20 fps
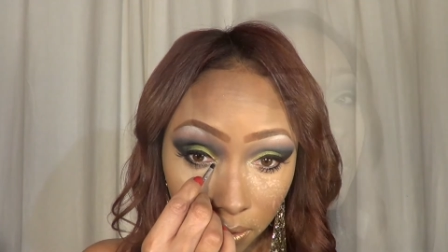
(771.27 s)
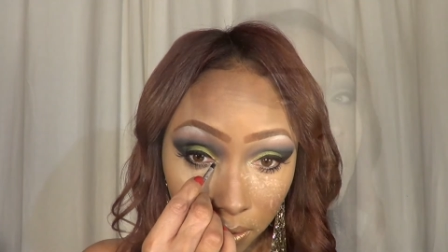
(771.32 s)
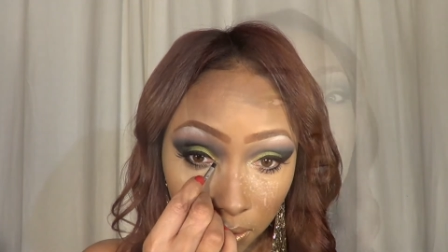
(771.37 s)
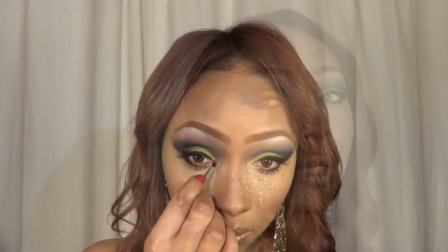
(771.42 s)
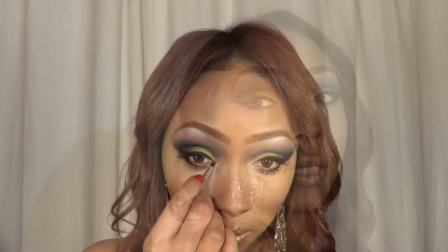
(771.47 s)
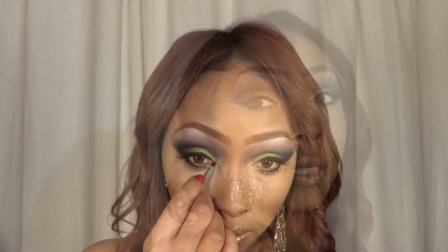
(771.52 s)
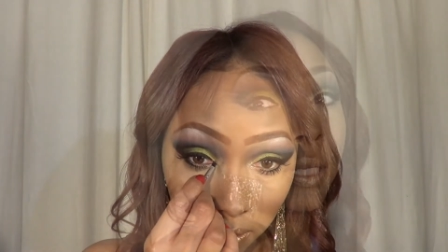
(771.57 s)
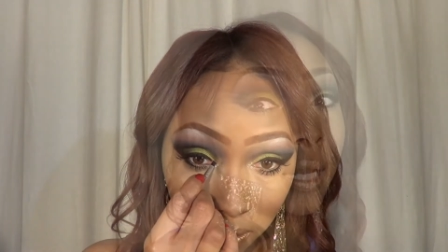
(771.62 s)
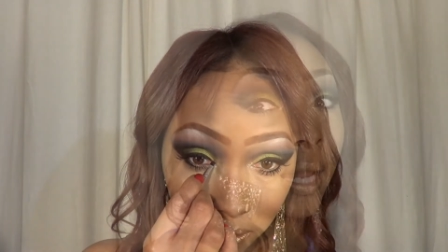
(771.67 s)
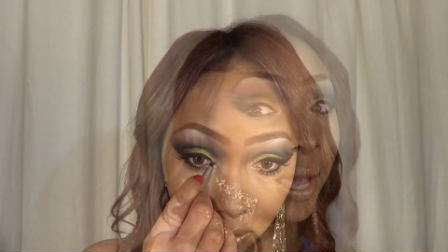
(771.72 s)

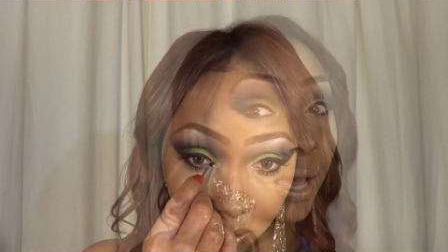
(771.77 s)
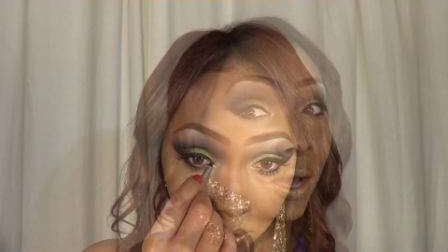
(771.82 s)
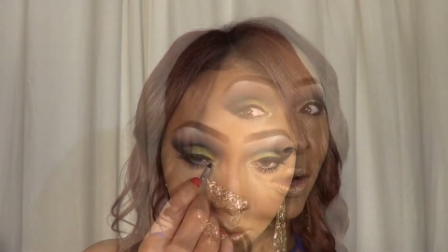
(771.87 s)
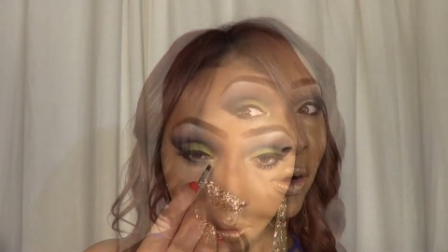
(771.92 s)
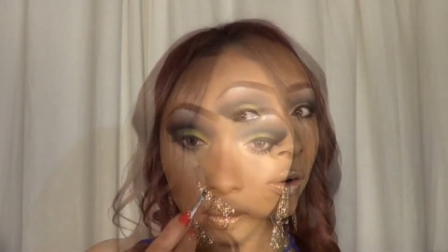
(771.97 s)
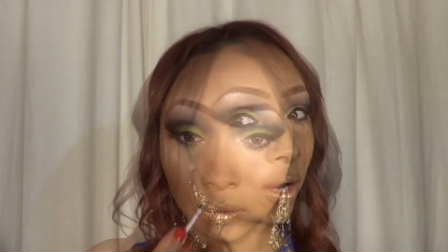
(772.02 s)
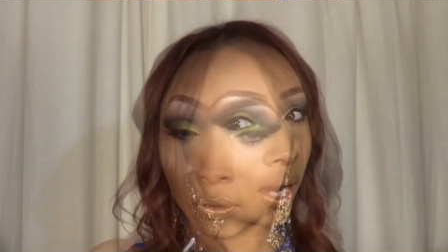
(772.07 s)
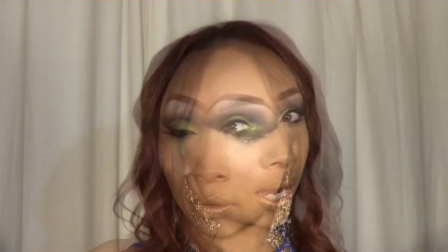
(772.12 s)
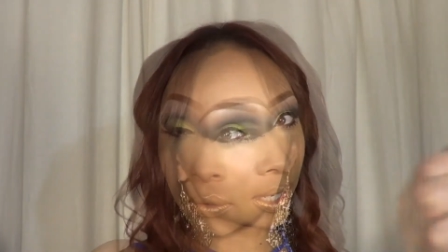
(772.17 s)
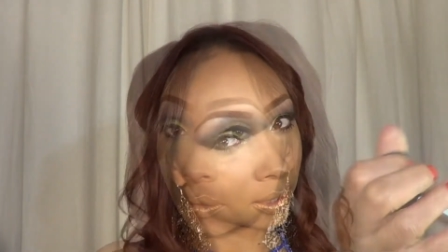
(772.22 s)

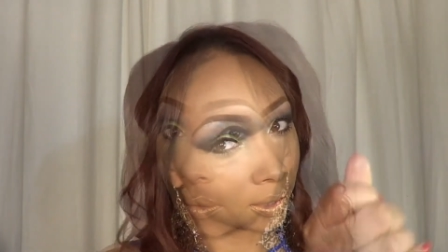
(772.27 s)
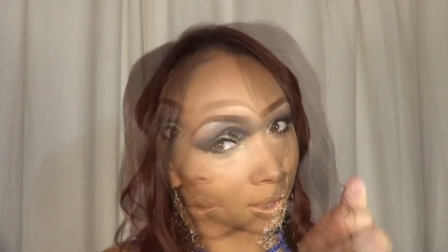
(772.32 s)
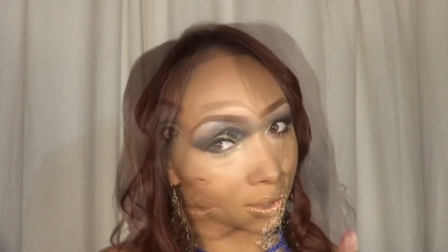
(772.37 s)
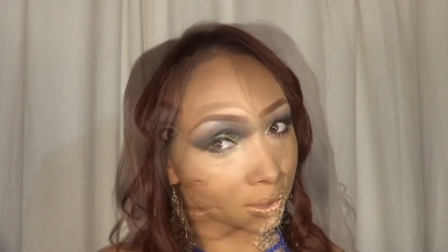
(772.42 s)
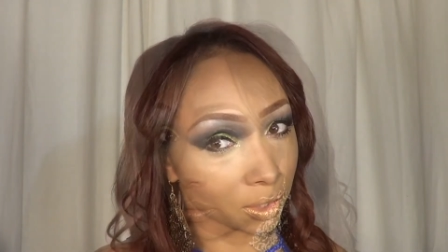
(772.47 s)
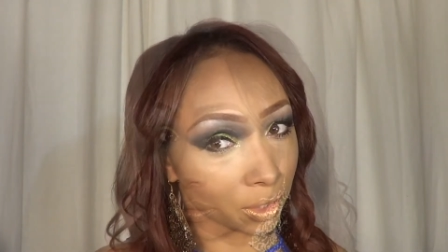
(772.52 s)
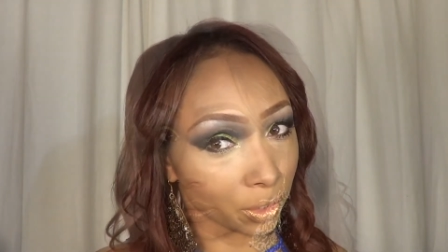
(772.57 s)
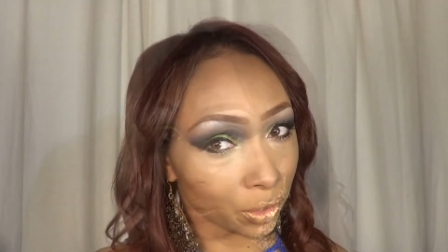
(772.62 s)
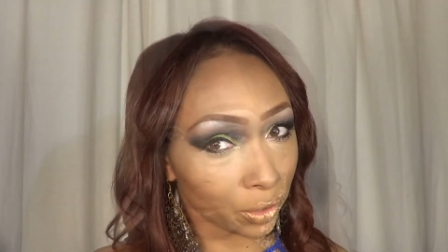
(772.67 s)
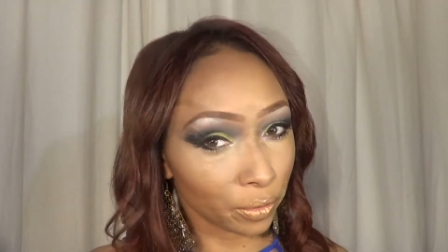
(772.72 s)
Now I can
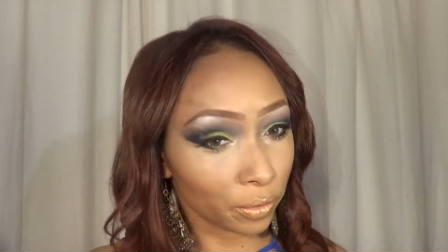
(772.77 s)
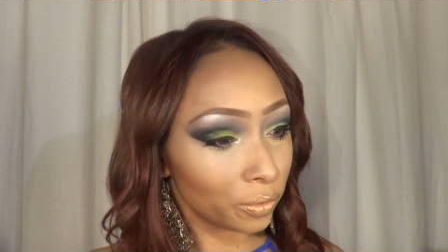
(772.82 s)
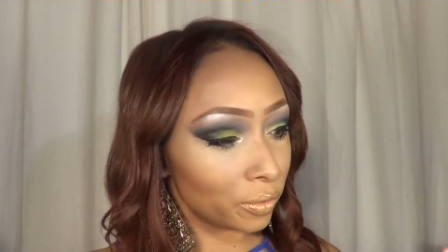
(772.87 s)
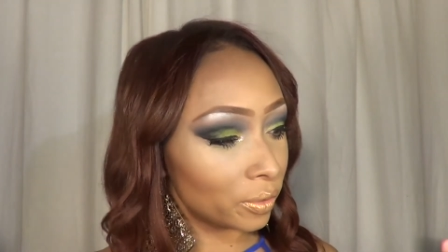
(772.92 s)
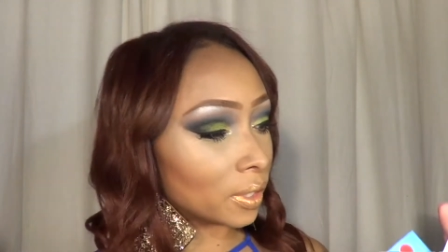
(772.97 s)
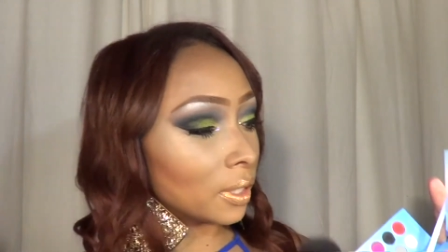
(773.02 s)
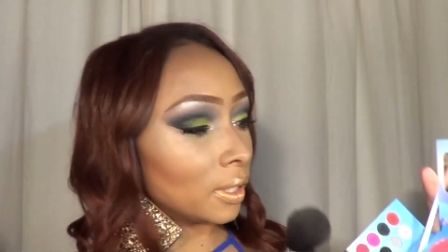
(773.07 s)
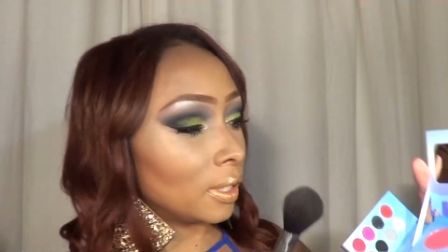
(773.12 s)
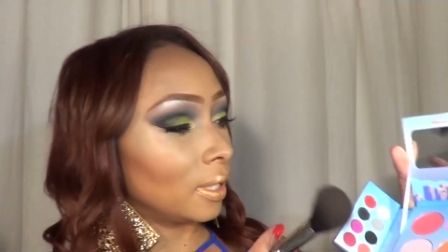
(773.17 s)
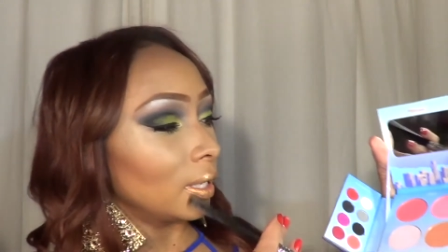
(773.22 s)
actually use
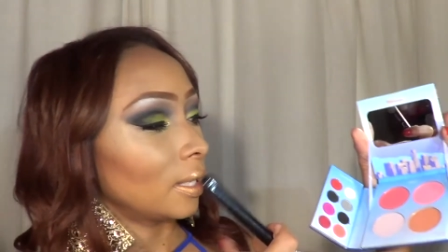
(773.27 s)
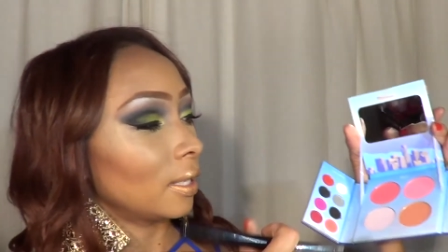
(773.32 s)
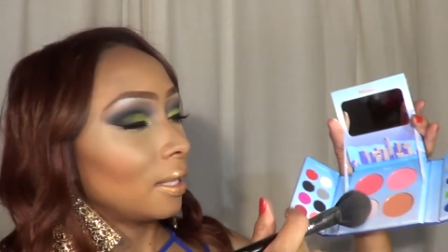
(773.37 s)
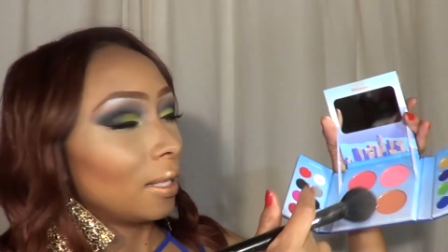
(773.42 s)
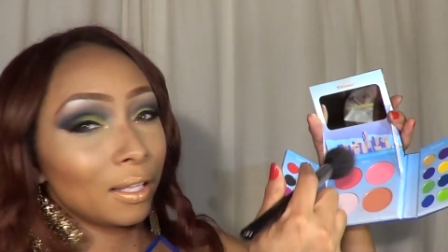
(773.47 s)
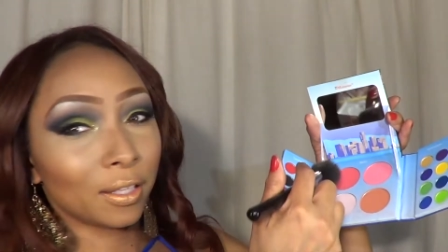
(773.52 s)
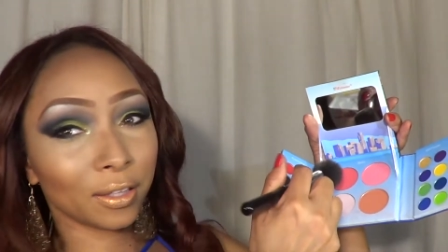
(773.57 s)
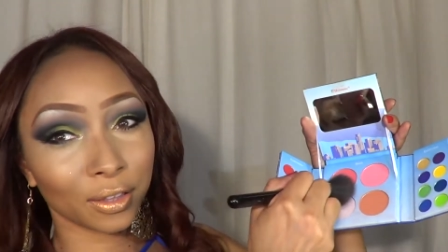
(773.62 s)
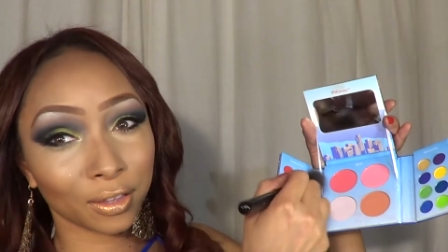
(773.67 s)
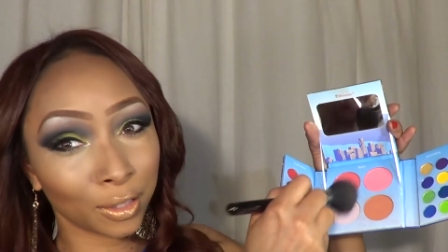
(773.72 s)

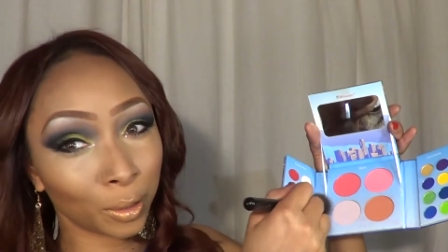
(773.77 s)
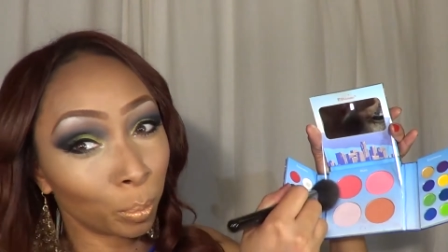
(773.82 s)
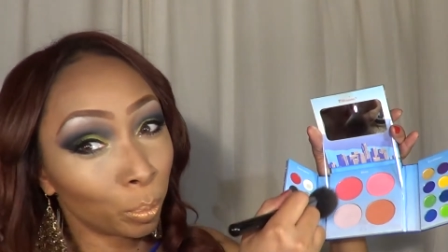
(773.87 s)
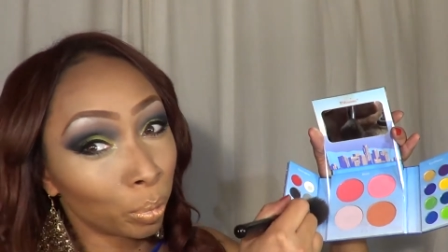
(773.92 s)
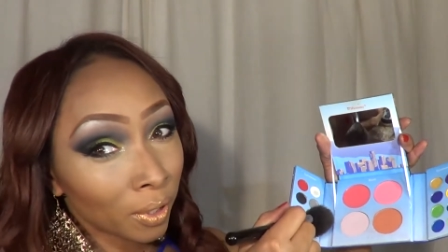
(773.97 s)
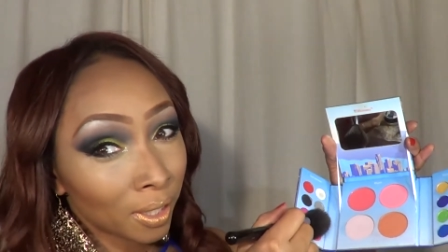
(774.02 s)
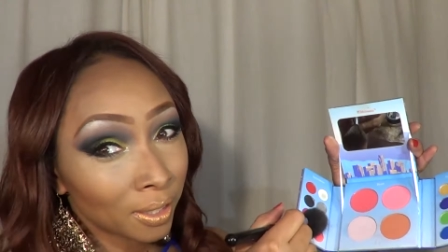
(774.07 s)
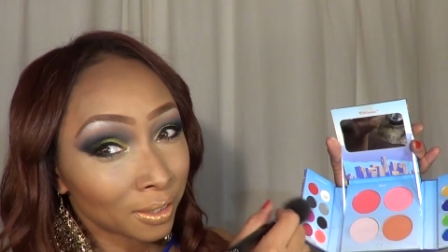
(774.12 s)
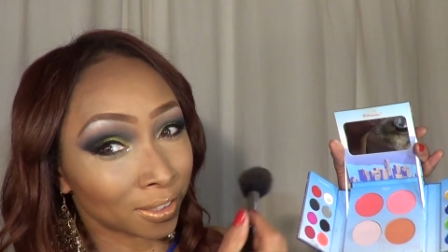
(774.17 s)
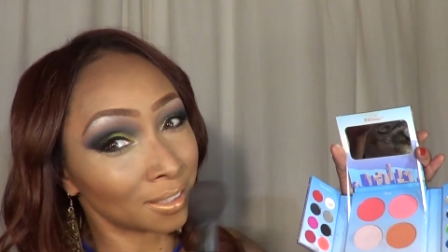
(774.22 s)
the
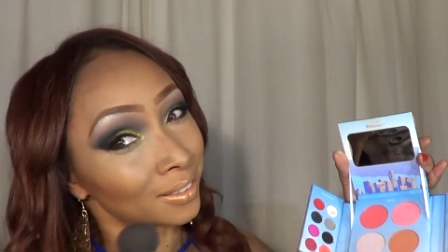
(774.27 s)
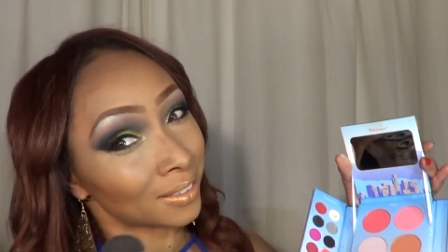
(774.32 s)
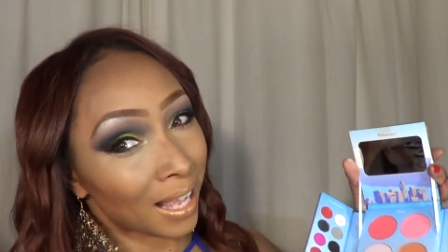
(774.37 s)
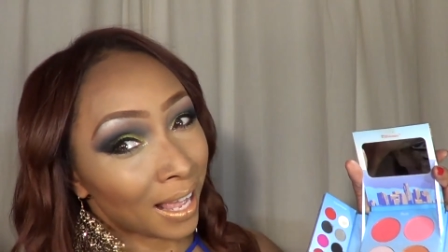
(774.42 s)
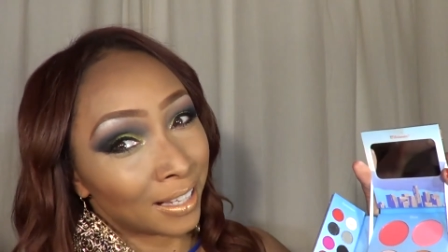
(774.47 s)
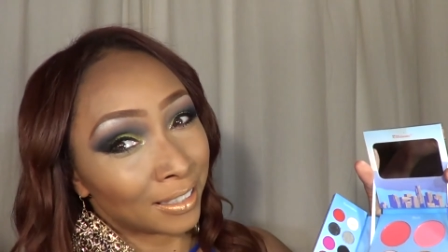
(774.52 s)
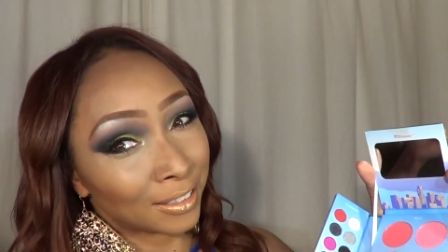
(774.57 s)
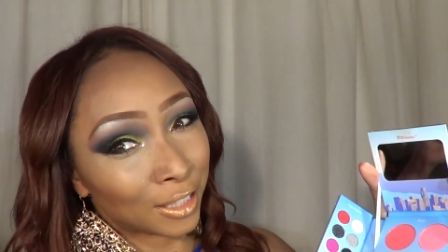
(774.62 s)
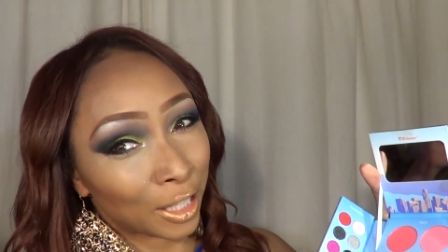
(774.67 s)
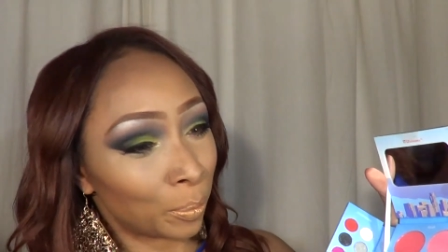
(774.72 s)
blushes
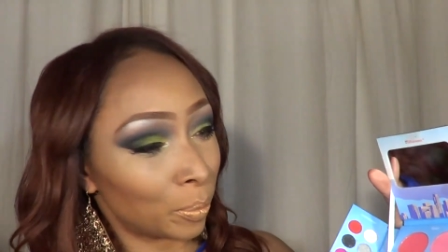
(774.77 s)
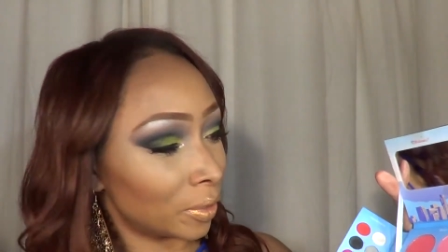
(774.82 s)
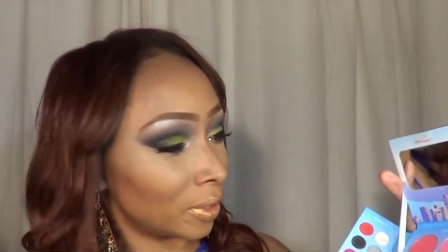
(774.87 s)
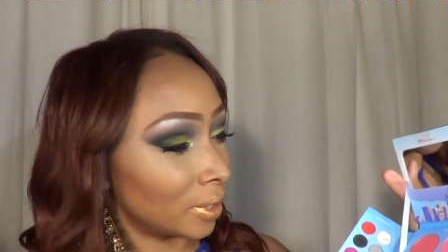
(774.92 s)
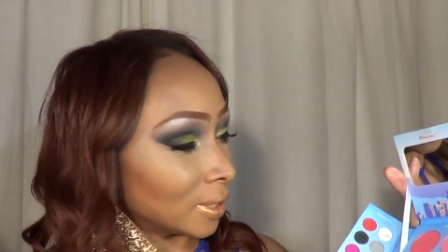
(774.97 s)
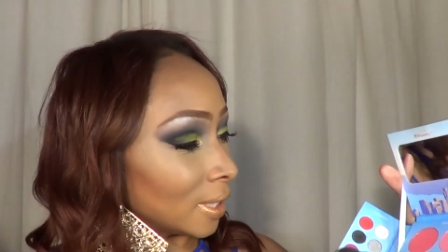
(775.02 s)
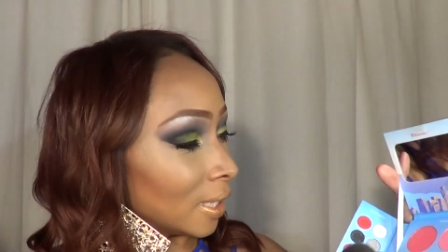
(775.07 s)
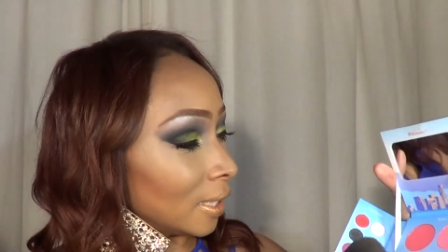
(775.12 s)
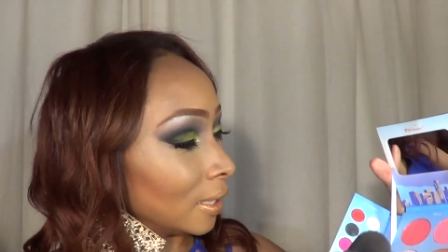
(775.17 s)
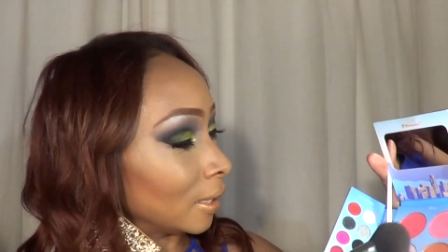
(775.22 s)
as they were
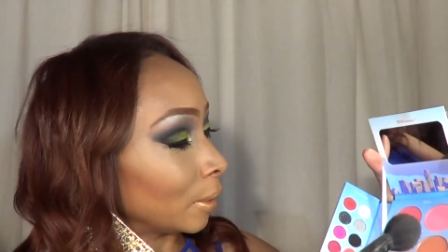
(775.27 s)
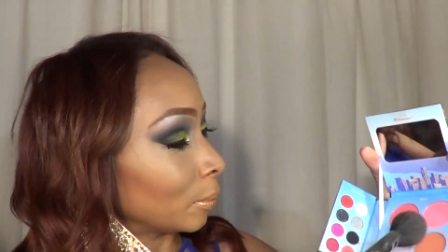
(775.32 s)
intended.